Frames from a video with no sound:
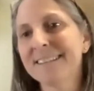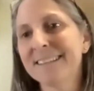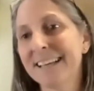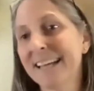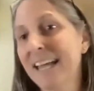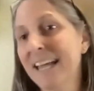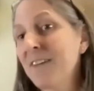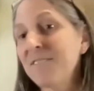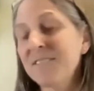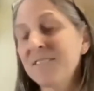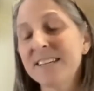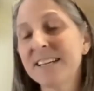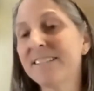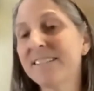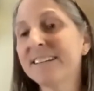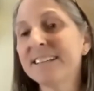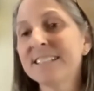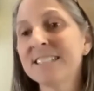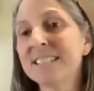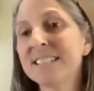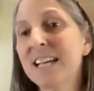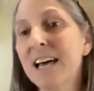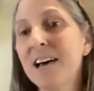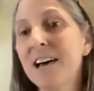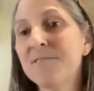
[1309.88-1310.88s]
the cafeteria
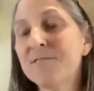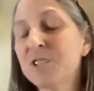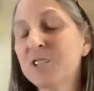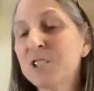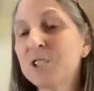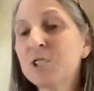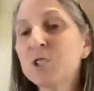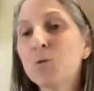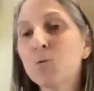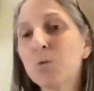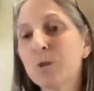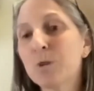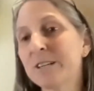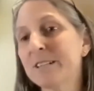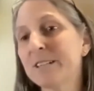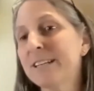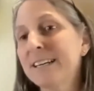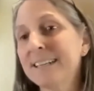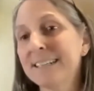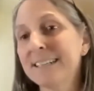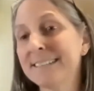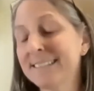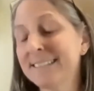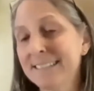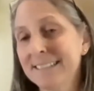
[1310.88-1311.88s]
staff just ordered
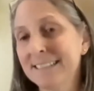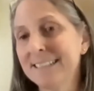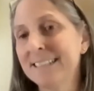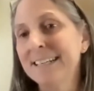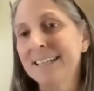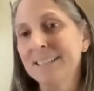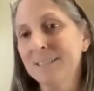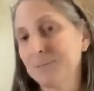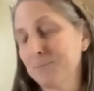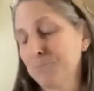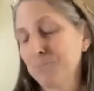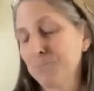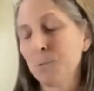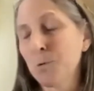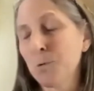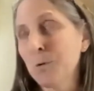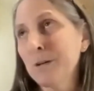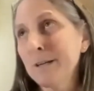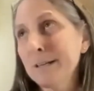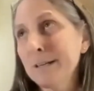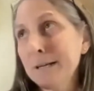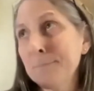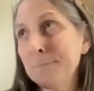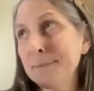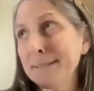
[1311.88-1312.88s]

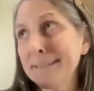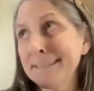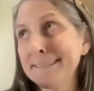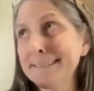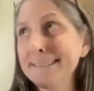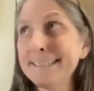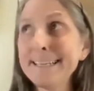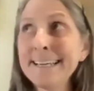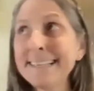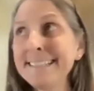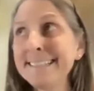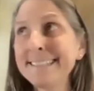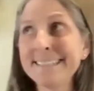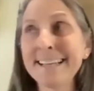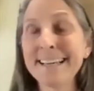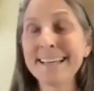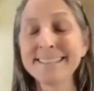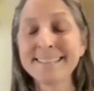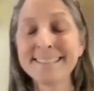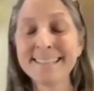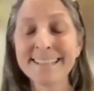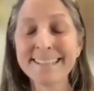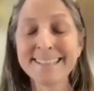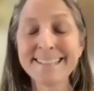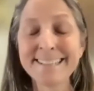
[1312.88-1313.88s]
up a taste
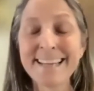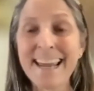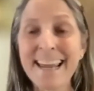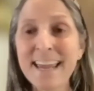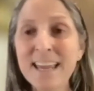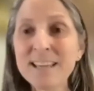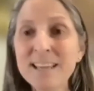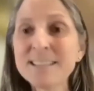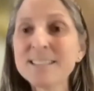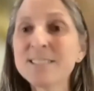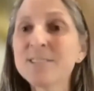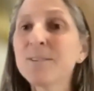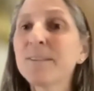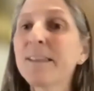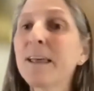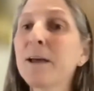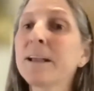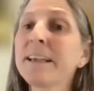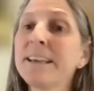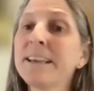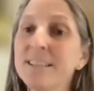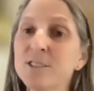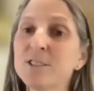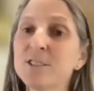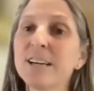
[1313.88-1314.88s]
testing day so
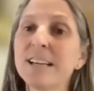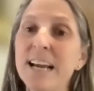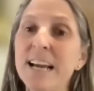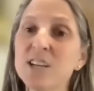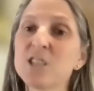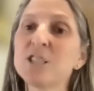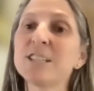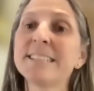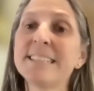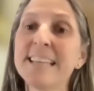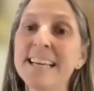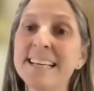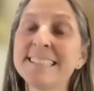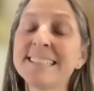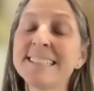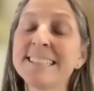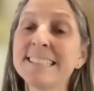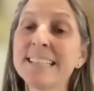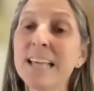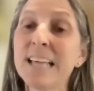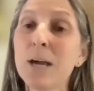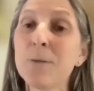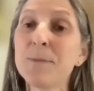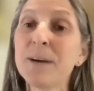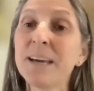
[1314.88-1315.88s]
that kids could actually taste the
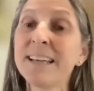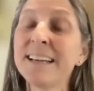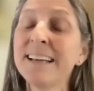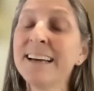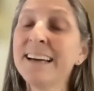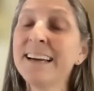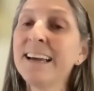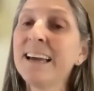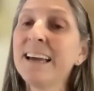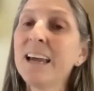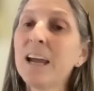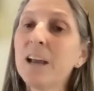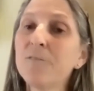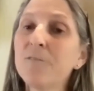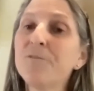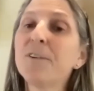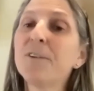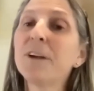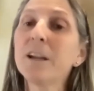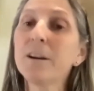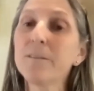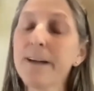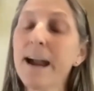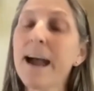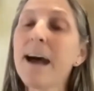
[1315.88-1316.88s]
salmon and
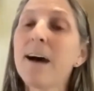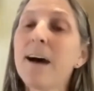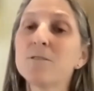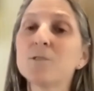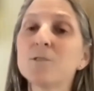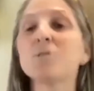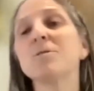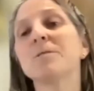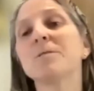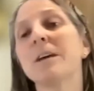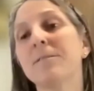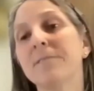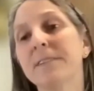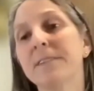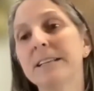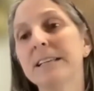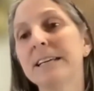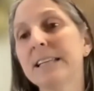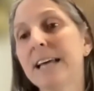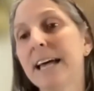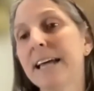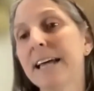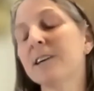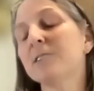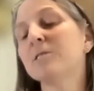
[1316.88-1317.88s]
figure out, do they
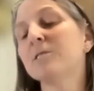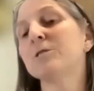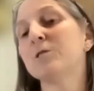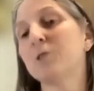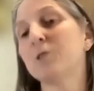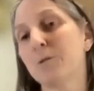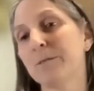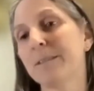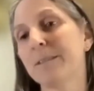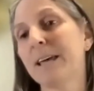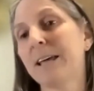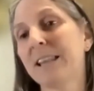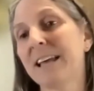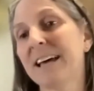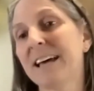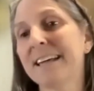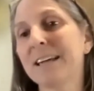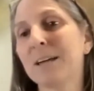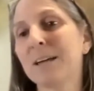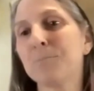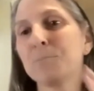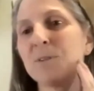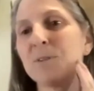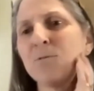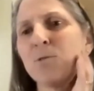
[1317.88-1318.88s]
really like it or don't they
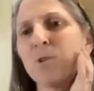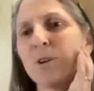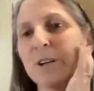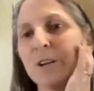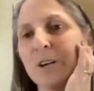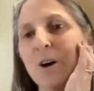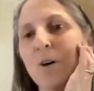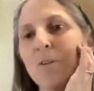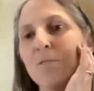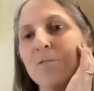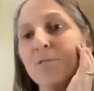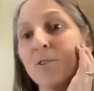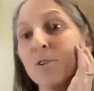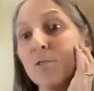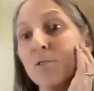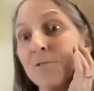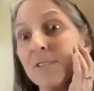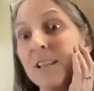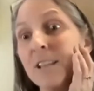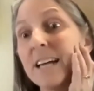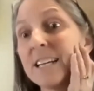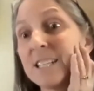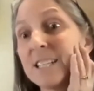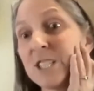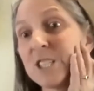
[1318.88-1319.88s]
like it, before you go
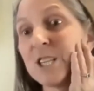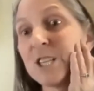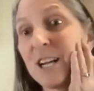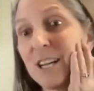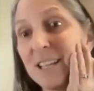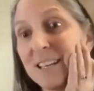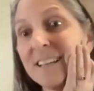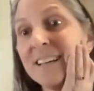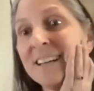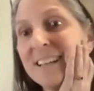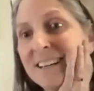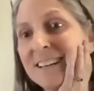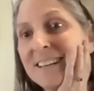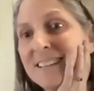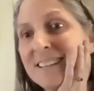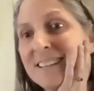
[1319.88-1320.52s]
full-fledged on